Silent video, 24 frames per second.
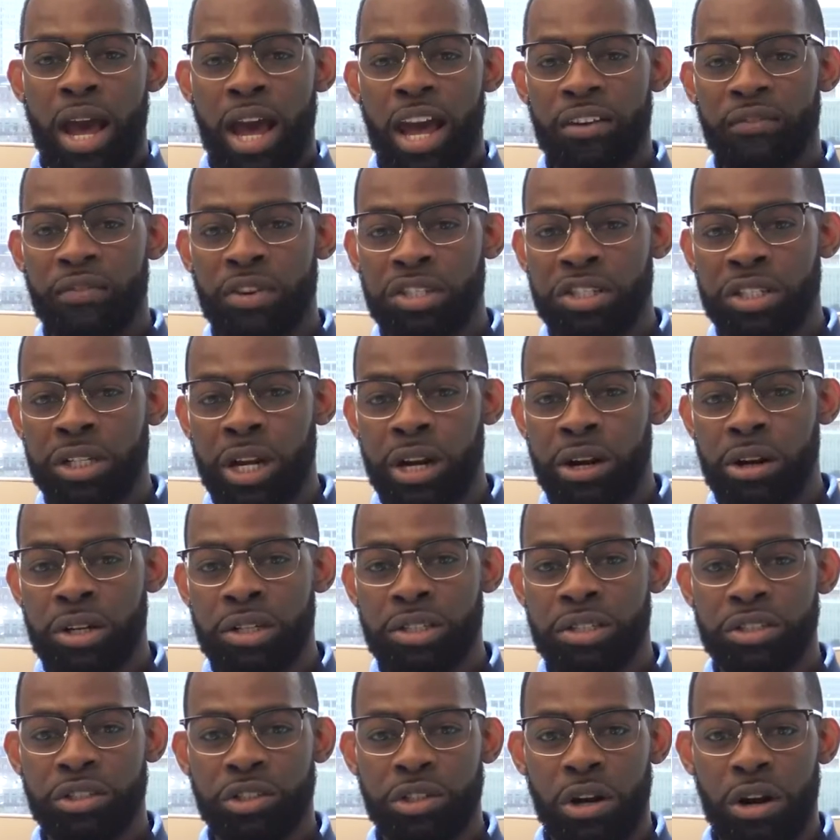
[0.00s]
Hey
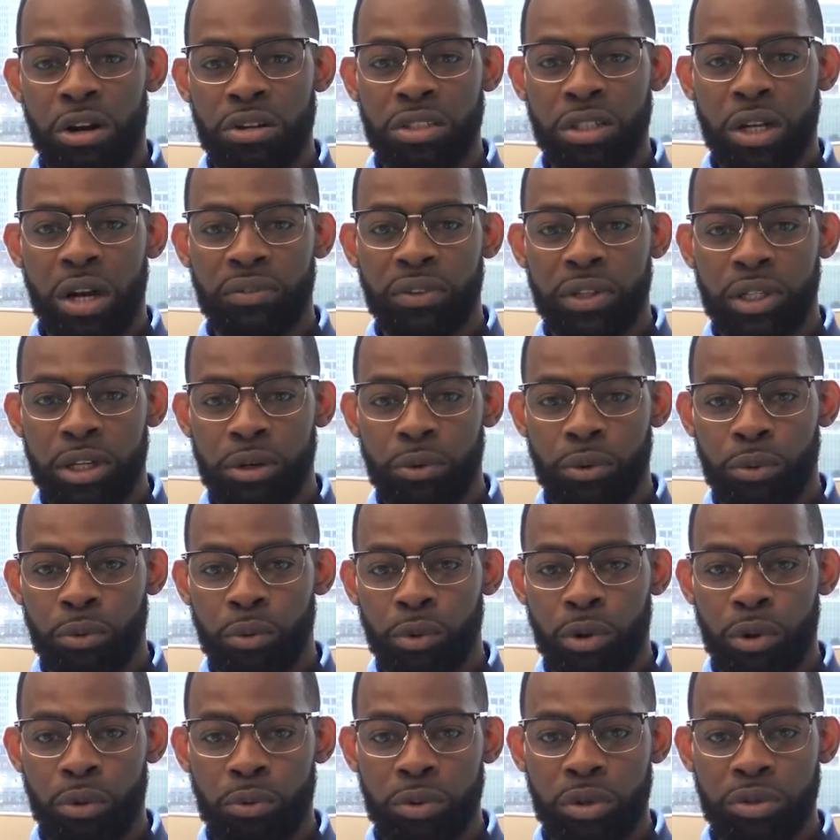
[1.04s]
visionaries, Charles Laughlin
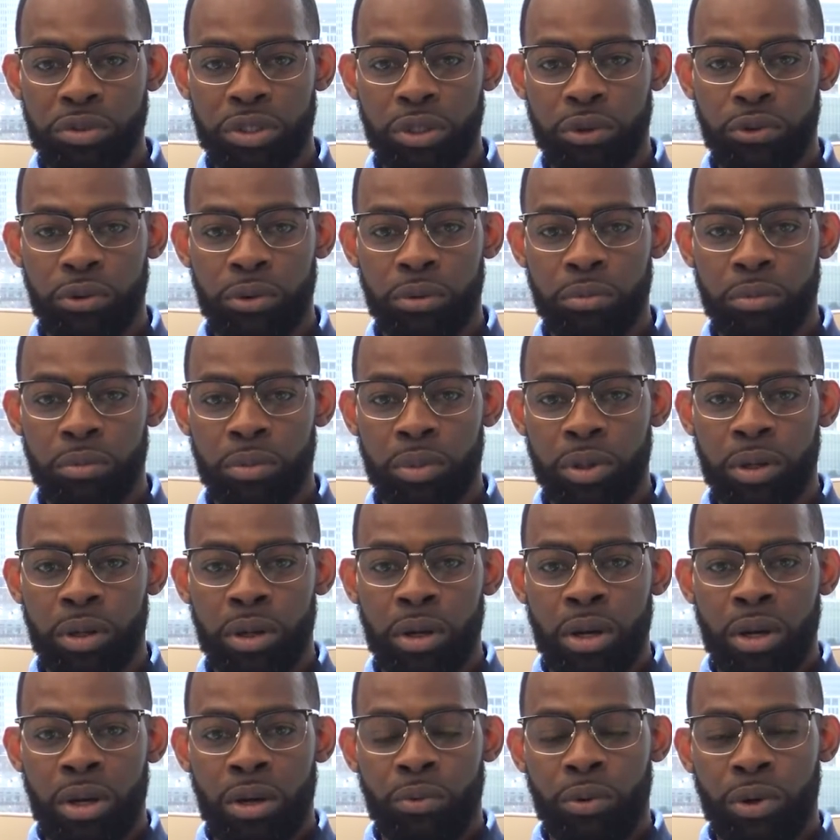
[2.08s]
here with Royal Realty Group.
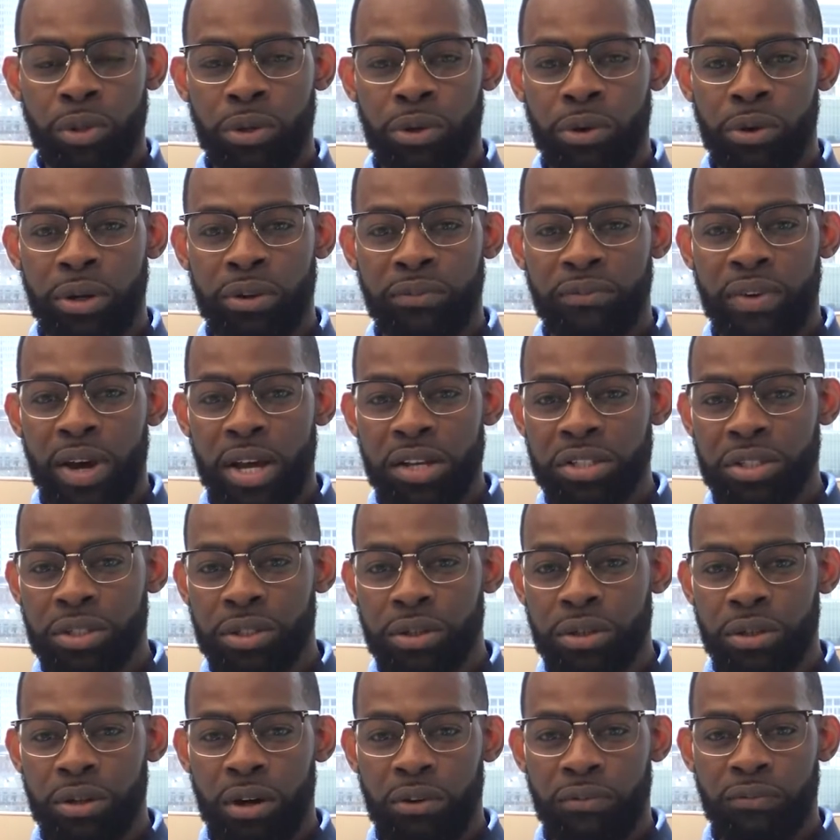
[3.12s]
Whether you're an
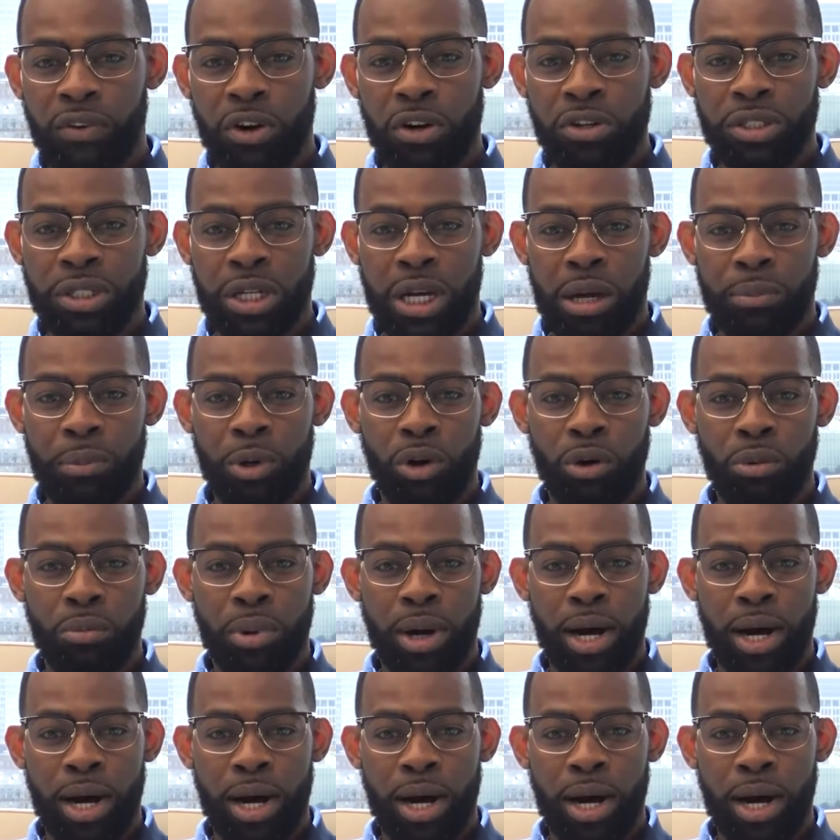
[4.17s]
investor, a first-time home